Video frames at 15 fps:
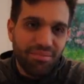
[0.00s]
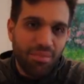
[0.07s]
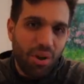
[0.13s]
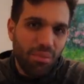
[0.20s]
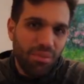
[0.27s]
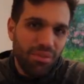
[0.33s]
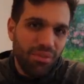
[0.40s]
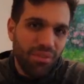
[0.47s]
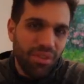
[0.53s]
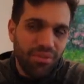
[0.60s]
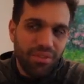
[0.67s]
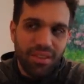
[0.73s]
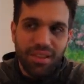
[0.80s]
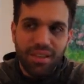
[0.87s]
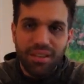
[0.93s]
almost
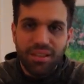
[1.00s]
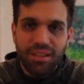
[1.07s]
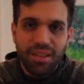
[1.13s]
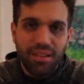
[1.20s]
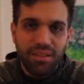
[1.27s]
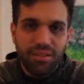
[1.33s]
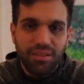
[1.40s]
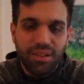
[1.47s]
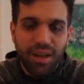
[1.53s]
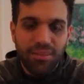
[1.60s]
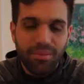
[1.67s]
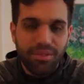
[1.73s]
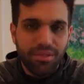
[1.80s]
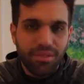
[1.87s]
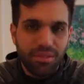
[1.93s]
15
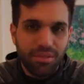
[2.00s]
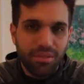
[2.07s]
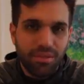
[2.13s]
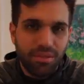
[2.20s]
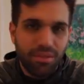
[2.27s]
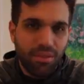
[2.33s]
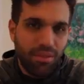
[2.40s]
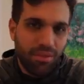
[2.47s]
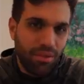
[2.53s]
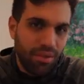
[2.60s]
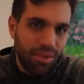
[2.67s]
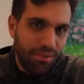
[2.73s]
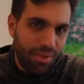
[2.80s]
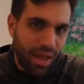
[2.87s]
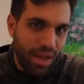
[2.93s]
kilograms, so
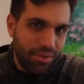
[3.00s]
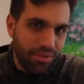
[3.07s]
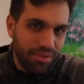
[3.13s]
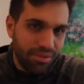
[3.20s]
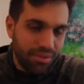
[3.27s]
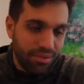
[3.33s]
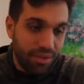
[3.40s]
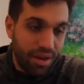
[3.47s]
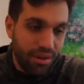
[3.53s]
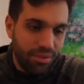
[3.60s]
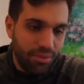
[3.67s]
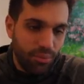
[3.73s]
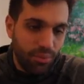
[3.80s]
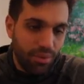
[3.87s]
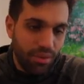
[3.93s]
30 pounds
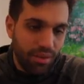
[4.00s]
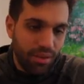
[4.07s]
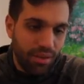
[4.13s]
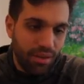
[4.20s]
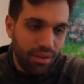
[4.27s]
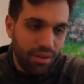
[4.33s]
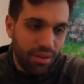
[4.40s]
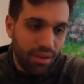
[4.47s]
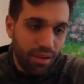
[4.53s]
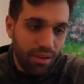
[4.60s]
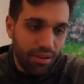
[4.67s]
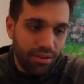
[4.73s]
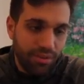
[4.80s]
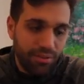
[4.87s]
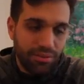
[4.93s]
around within a
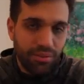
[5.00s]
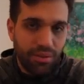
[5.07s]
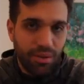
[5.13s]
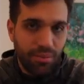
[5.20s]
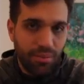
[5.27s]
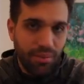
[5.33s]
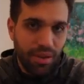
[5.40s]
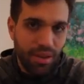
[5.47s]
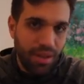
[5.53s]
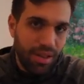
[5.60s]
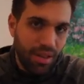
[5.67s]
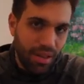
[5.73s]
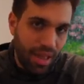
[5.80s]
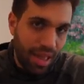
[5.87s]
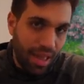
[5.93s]
year from
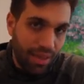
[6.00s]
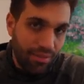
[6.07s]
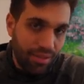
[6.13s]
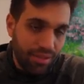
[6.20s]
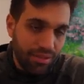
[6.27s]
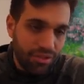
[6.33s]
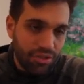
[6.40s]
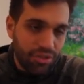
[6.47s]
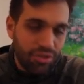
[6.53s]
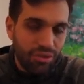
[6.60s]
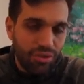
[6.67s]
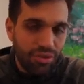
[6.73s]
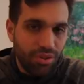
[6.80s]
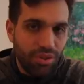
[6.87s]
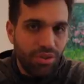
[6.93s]
having the
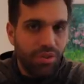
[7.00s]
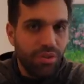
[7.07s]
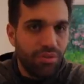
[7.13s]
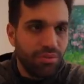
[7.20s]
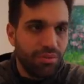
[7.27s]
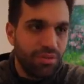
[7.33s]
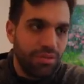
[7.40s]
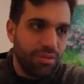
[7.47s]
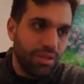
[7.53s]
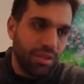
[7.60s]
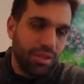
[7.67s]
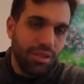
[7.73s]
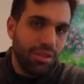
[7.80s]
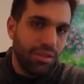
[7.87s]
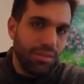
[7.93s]
studio
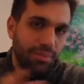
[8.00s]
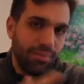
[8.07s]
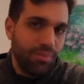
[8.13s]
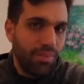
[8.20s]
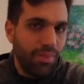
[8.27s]
till